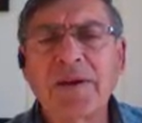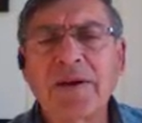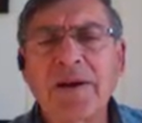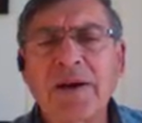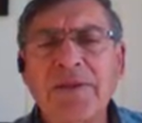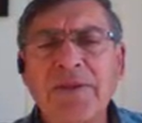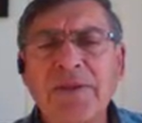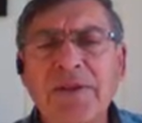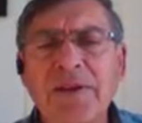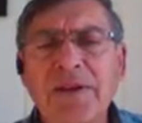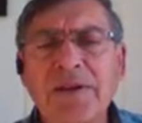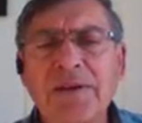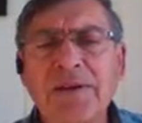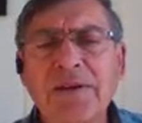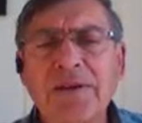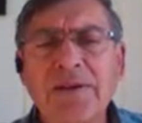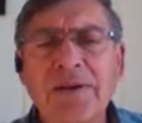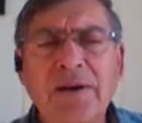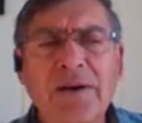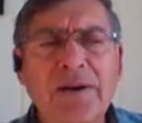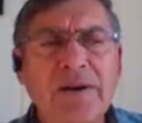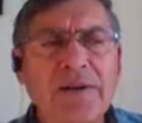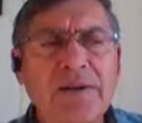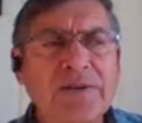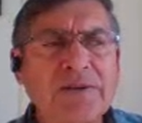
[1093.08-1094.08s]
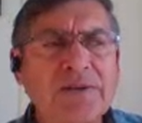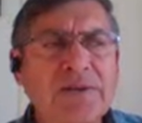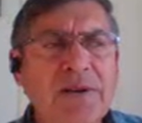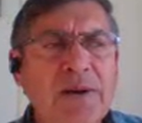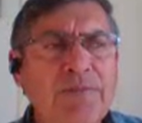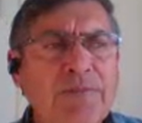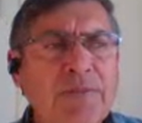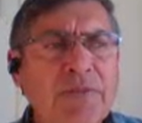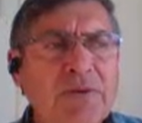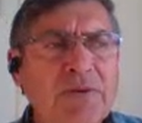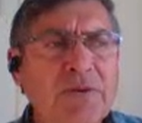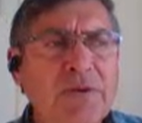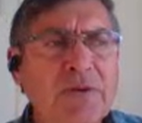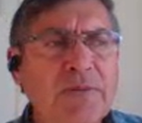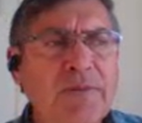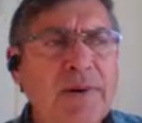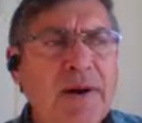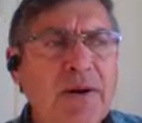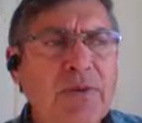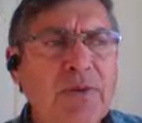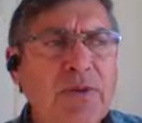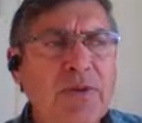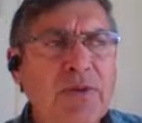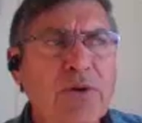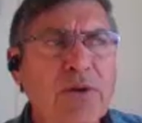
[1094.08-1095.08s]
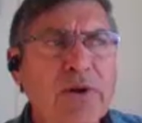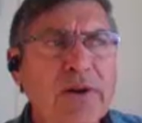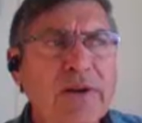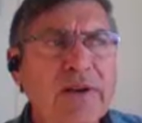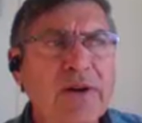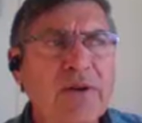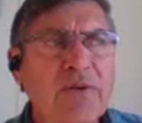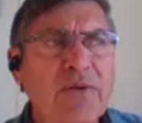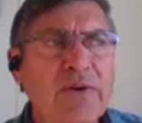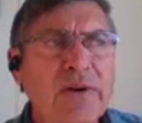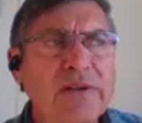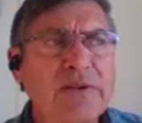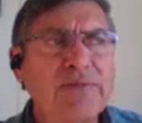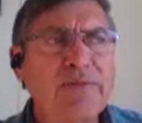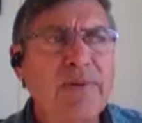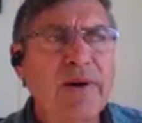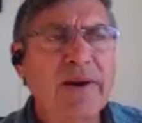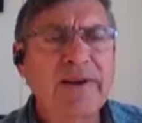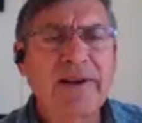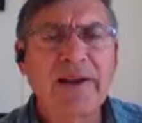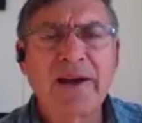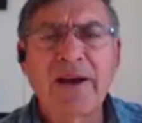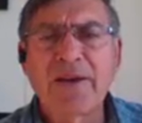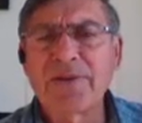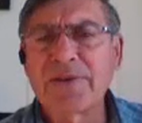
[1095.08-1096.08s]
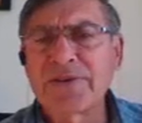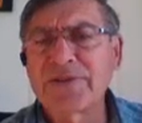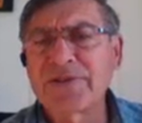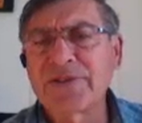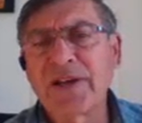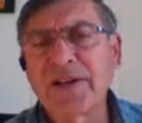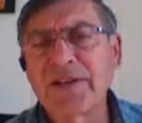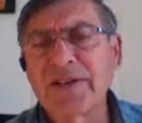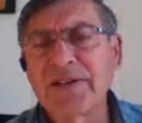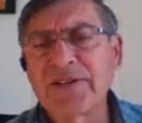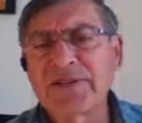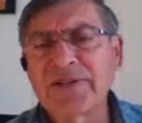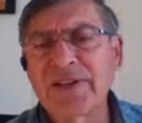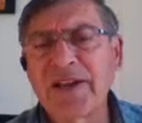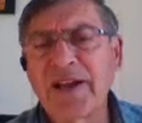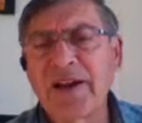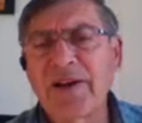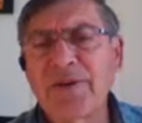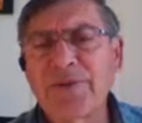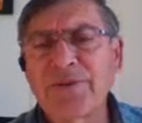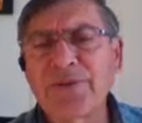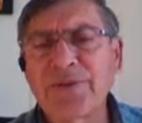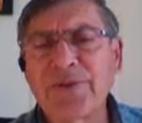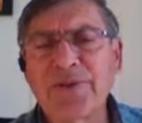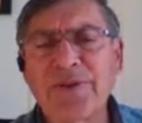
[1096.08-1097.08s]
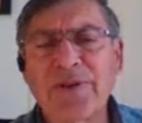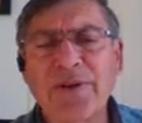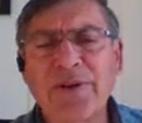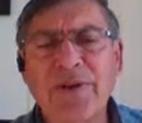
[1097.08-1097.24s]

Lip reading: I think it's up to about 30 degrees by now. The sun is out.